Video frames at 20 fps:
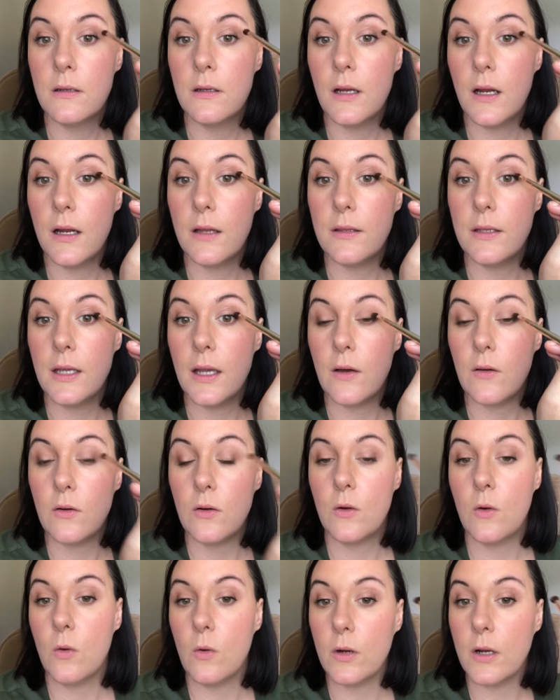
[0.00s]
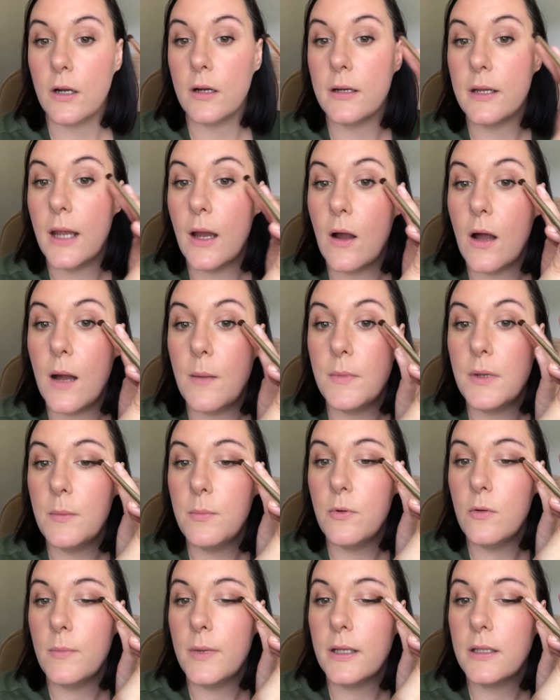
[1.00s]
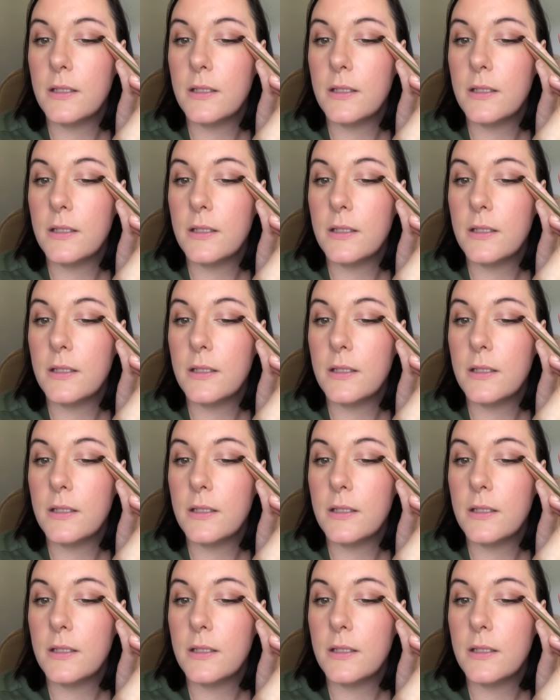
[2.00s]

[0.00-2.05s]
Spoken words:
on the outer corner. Now, I'm gonna pull my